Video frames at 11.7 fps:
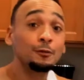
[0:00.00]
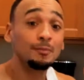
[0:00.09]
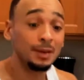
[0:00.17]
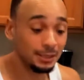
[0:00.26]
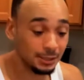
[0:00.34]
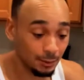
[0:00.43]
you
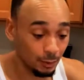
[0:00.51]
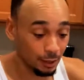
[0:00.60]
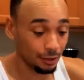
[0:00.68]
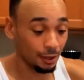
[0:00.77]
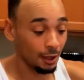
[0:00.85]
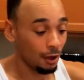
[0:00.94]
mix it
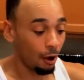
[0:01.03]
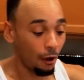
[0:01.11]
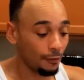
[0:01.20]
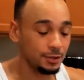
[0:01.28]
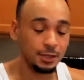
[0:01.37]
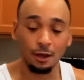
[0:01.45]
with all
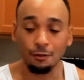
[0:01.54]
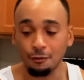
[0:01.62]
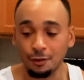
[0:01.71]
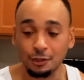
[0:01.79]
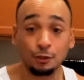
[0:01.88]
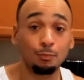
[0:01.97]
these other
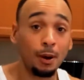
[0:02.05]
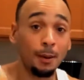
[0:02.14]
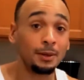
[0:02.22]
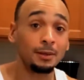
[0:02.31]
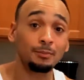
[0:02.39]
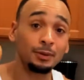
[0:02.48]
things, you
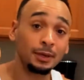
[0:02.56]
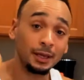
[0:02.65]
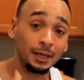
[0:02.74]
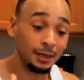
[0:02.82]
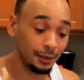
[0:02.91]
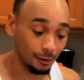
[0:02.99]
probably can put it
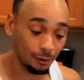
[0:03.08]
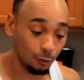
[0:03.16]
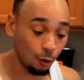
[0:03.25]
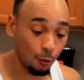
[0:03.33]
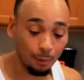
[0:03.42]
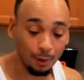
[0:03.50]
in there and
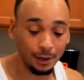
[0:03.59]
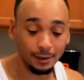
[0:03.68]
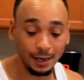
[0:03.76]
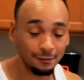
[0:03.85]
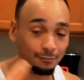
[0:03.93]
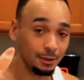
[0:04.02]
incorporate it and
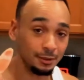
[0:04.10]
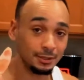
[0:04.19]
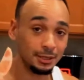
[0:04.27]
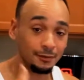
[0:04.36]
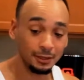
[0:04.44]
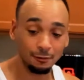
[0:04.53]
not even be able to
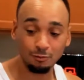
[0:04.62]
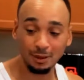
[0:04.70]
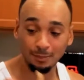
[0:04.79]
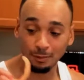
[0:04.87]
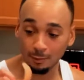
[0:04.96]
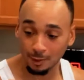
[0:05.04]
tell the difference. But I
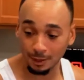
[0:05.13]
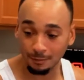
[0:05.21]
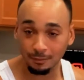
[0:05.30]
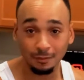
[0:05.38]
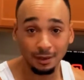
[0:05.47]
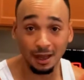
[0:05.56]
put one,
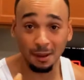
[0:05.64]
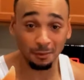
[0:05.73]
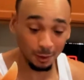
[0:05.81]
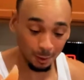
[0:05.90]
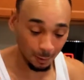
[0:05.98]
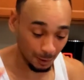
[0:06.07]
I'm
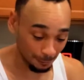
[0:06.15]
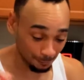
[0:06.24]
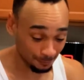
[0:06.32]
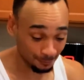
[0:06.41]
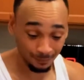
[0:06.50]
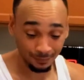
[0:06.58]
good with one.
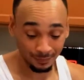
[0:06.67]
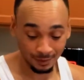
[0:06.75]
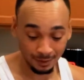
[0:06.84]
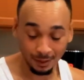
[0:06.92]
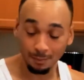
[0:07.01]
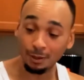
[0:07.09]

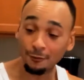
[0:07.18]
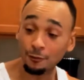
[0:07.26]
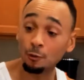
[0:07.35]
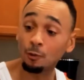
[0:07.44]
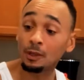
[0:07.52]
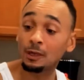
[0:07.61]
But if
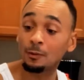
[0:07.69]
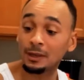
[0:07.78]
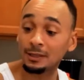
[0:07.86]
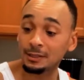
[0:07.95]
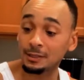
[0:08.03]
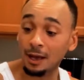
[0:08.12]
you really want
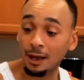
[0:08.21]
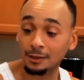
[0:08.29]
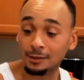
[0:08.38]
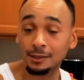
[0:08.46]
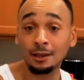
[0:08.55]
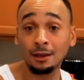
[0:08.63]
to
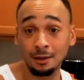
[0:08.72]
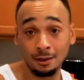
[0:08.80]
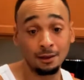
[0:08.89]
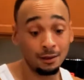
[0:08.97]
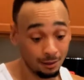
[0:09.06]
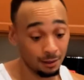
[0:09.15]
detox,
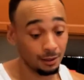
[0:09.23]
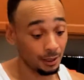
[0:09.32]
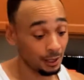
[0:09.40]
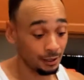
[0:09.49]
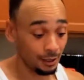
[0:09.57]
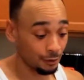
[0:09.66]

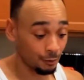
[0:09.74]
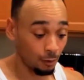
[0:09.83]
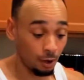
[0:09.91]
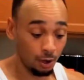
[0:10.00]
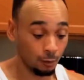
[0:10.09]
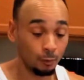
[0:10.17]
ain't nothing
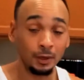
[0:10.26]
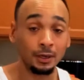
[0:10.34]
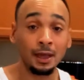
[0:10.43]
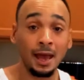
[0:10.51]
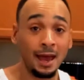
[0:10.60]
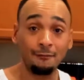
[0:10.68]
wrong with
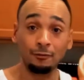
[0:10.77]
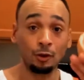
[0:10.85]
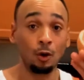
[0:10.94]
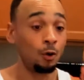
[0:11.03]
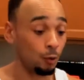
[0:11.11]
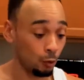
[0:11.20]
having the
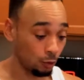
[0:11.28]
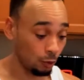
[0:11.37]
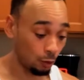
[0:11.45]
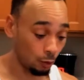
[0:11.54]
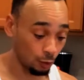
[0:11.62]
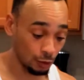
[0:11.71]
whole
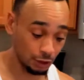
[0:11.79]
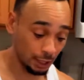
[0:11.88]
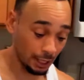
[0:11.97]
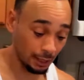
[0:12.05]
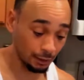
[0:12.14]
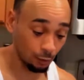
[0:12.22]
orange
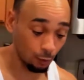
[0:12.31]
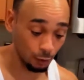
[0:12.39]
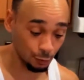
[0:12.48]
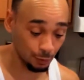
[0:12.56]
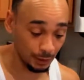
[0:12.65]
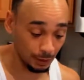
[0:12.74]
and the
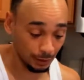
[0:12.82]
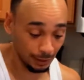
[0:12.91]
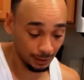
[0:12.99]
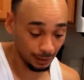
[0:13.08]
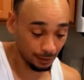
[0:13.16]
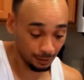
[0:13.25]
orange peel
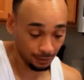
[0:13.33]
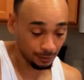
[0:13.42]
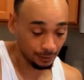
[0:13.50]
in there.